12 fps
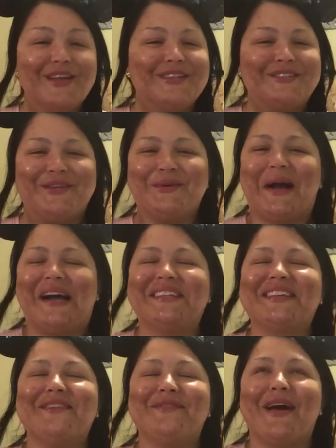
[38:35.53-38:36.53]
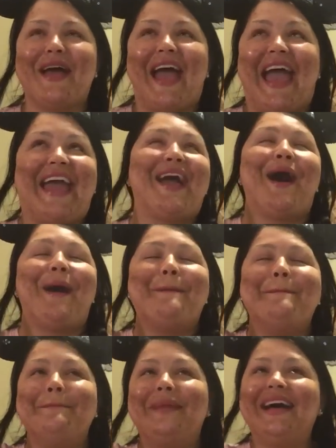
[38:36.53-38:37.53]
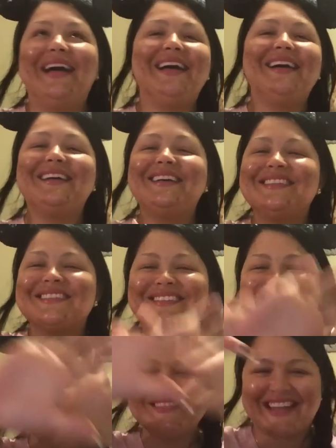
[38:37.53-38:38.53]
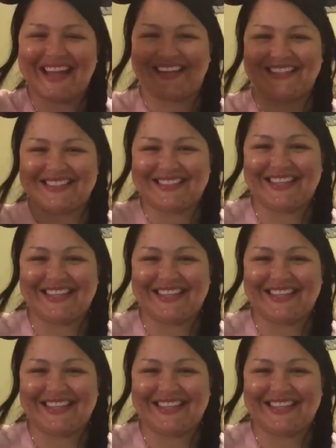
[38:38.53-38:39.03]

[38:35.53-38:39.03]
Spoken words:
So you guys have a magical night,